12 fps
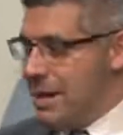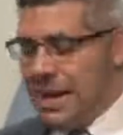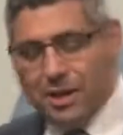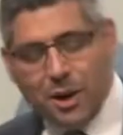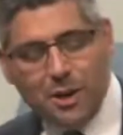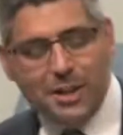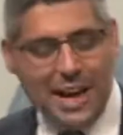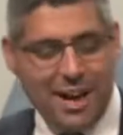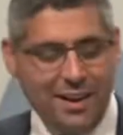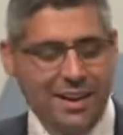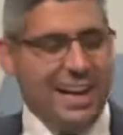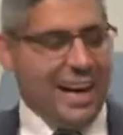I go
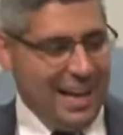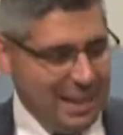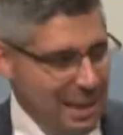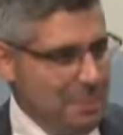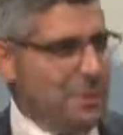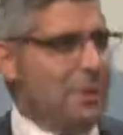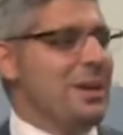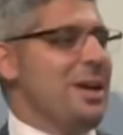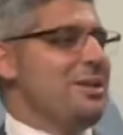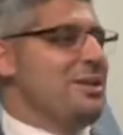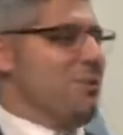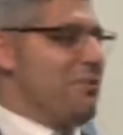there, and they put
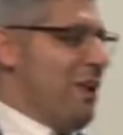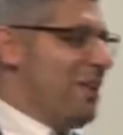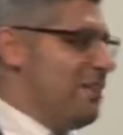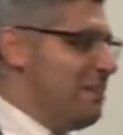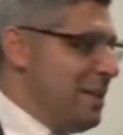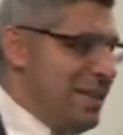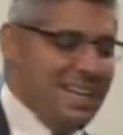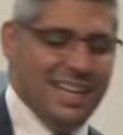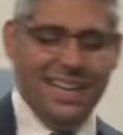lunch in front of me,